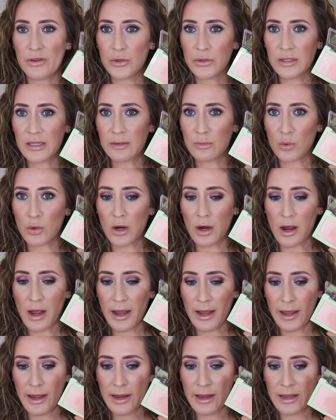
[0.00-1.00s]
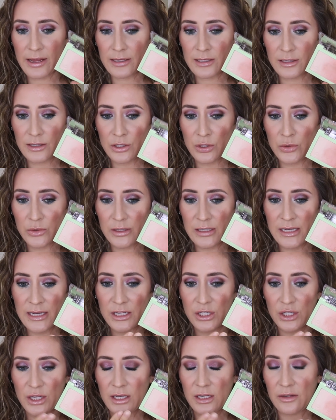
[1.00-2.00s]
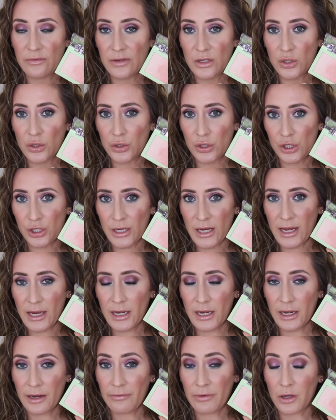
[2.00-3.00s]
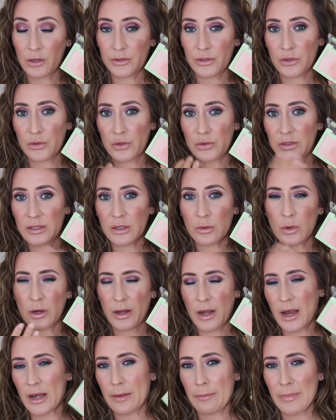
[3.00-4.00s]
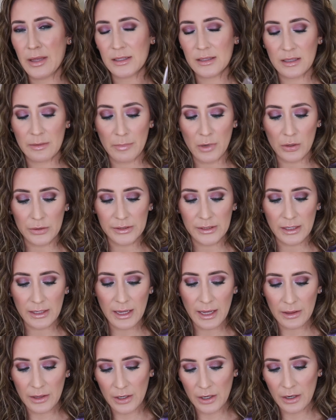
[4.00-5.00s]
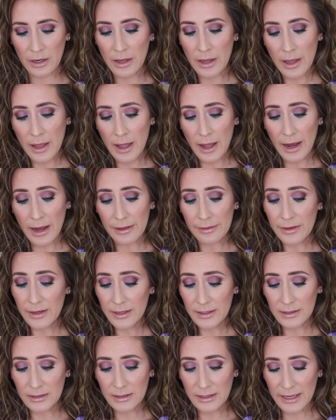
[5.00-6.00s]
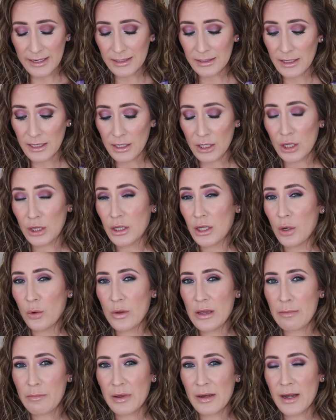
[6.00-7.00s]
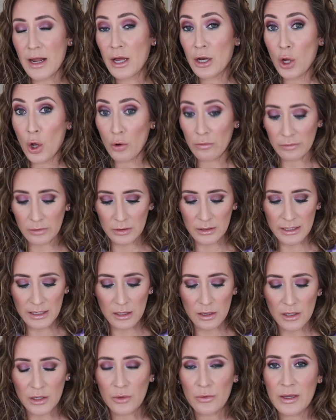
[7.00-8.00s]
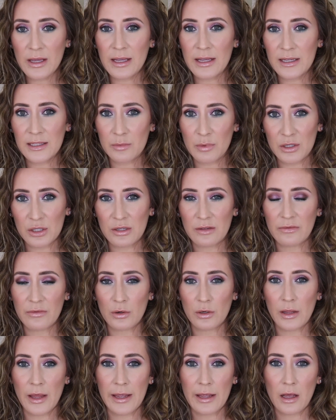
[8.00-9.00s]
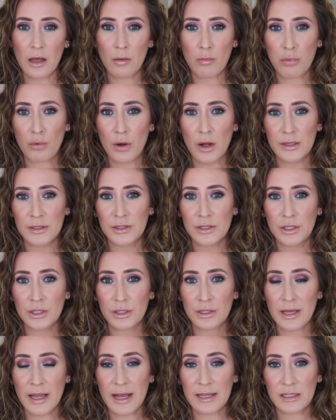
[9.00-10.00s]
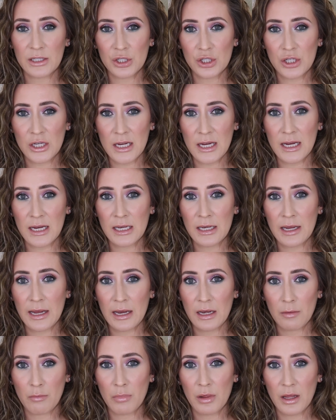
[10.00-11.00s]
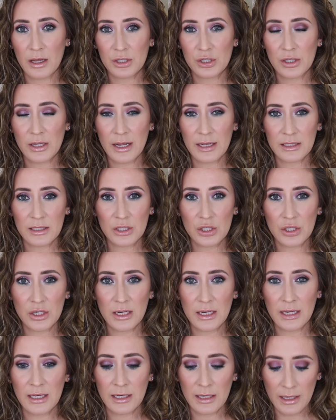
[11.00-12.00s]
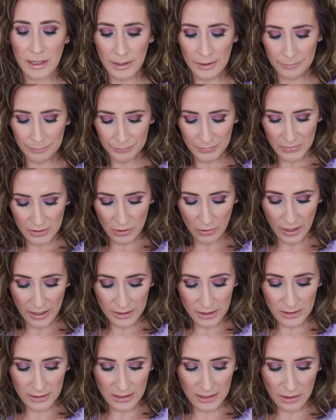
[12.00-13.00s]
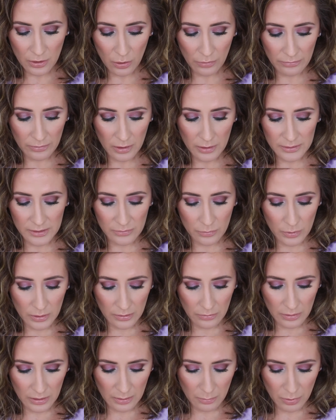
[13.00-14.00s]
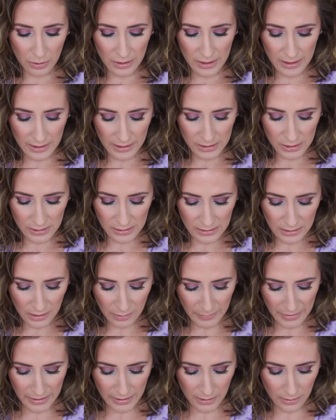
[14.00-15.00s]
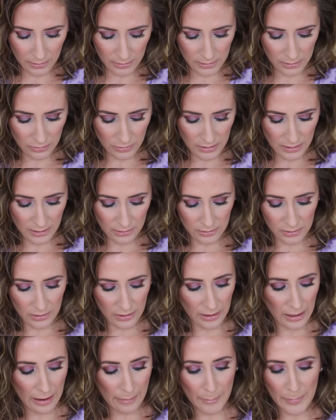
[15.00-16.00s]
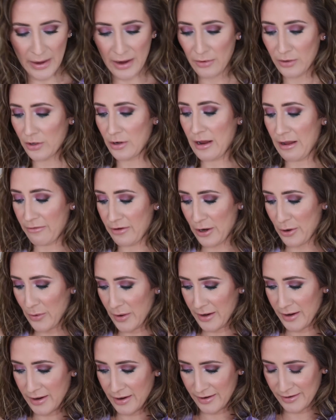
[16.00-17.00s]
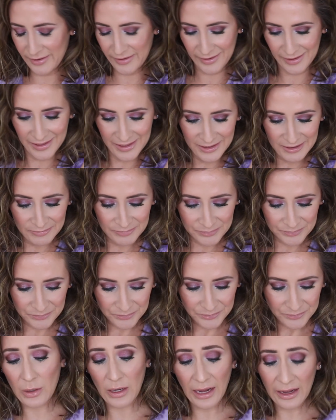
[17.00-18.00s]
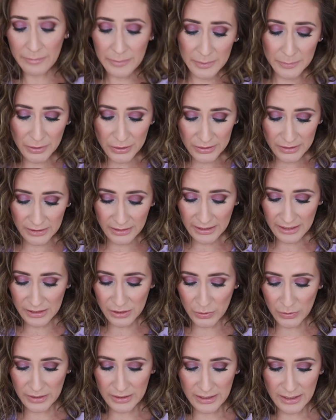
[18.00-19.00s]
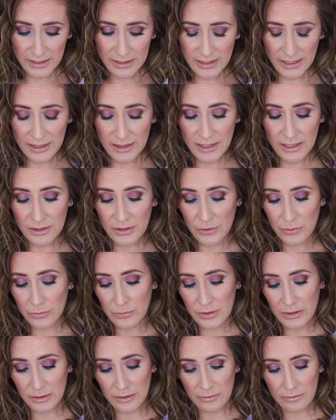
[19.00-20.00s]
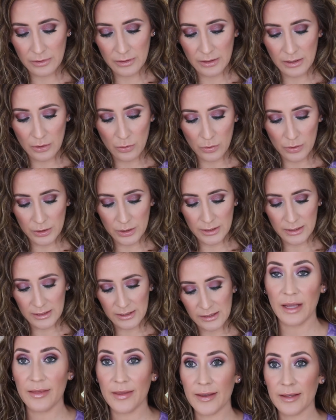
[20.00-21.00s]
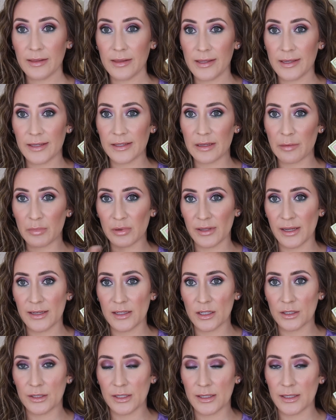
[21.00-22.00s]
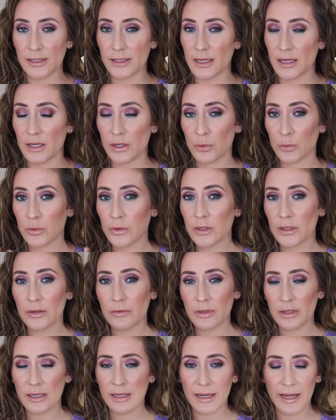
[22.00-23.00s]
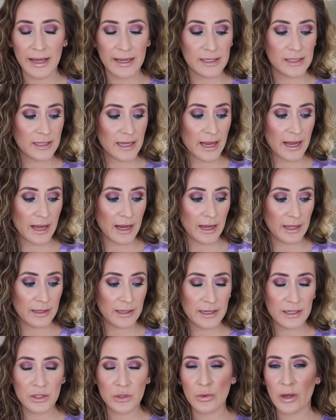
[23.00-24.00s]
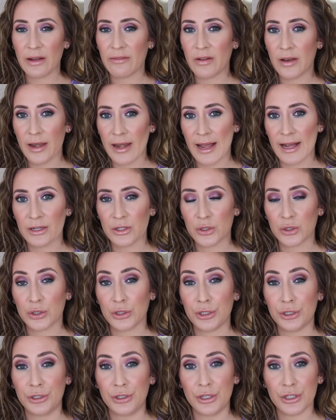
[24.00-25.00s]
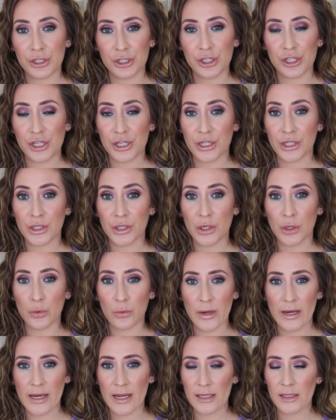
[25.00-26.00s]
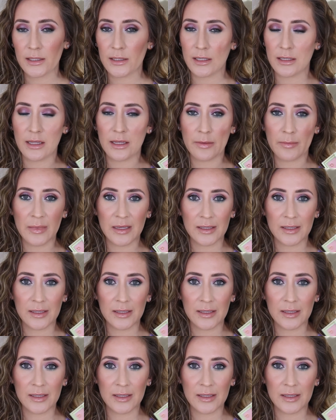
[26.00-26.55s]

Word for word: I used them where I used each individual shade and I've also used it where I kind of mixed them all together. I think it's nice and glowy, but not overly glowy, especially for like a bronzer that has a sheen and a blush that has a sheen. So I just think overall it's really, really pretty and I just dug my nail into it now so I got powder everywhere. Well, I've been personally enjoying these. I think they're really, really gorgeous. I think these blend onto the skin really, really nice and they do have a natural sheer radiance to them.